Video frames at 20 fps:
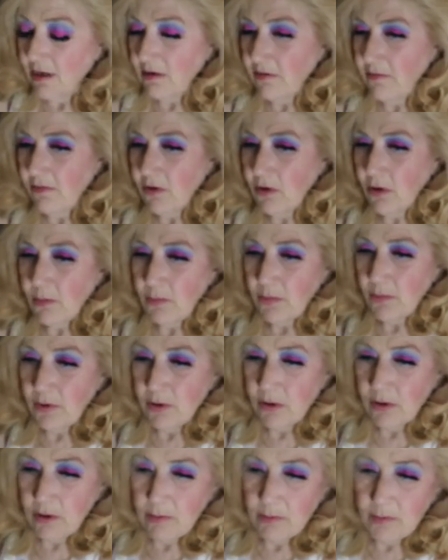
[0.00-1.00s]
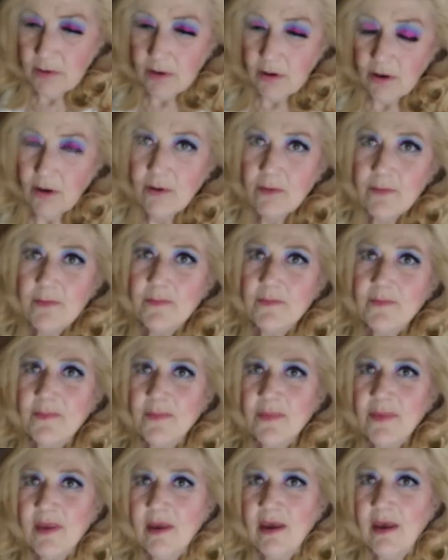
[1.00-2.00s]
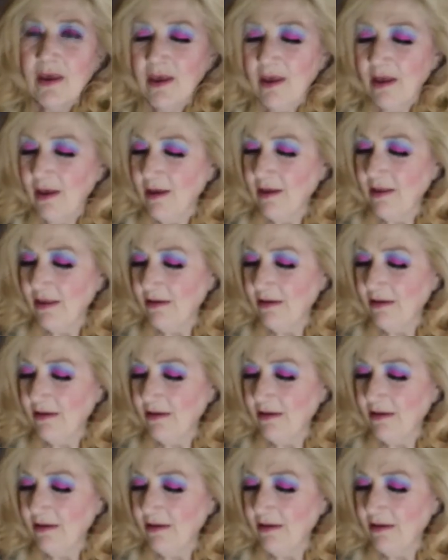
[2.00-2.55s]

have got purple on, and they